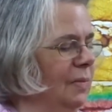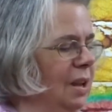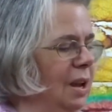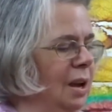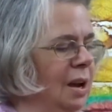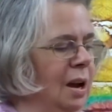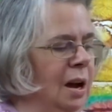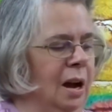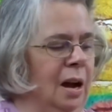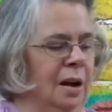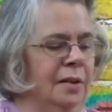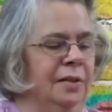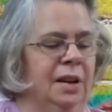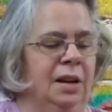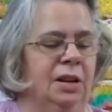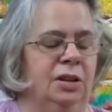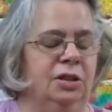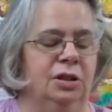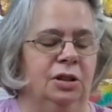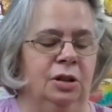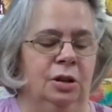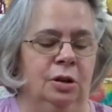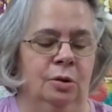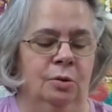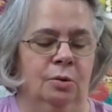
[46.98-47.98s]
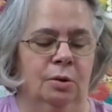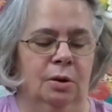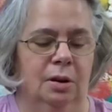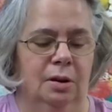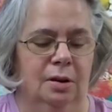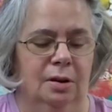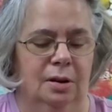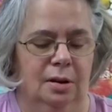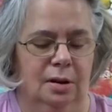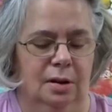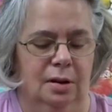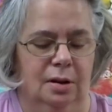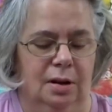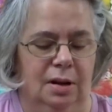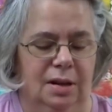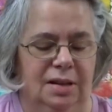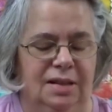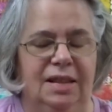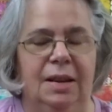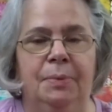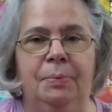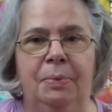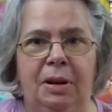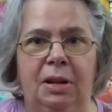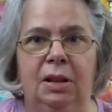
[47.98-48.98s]
They
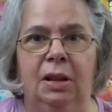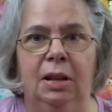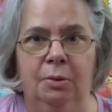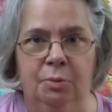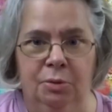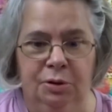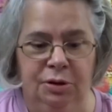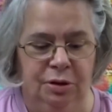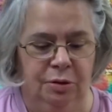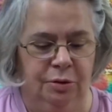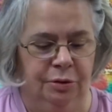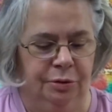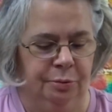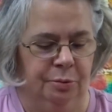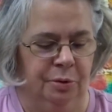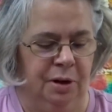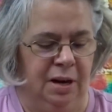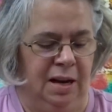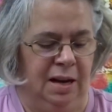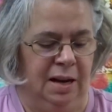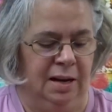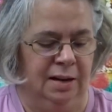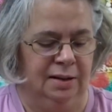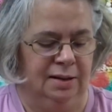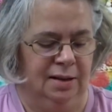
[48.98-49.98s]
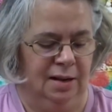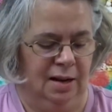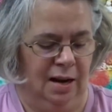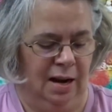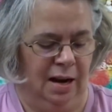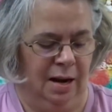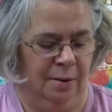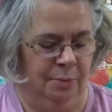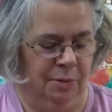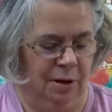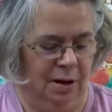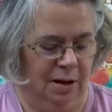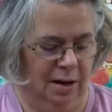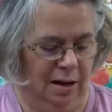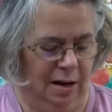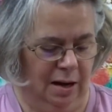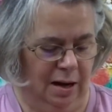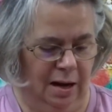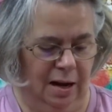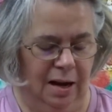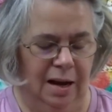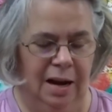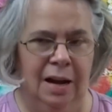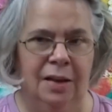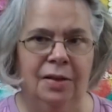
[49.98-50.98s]
typically will do 3 at a time.
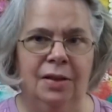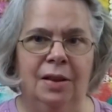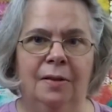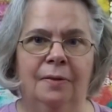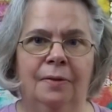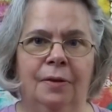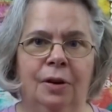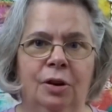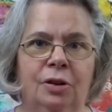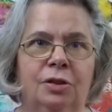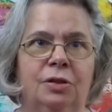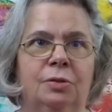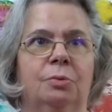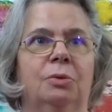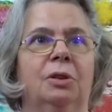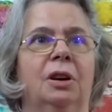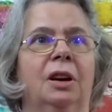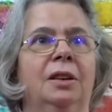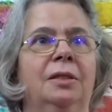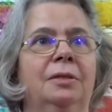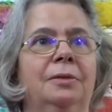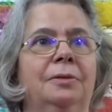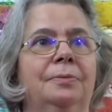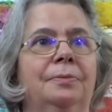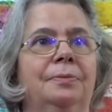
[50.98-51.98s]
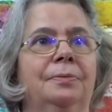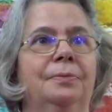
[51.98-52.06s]
And the first one,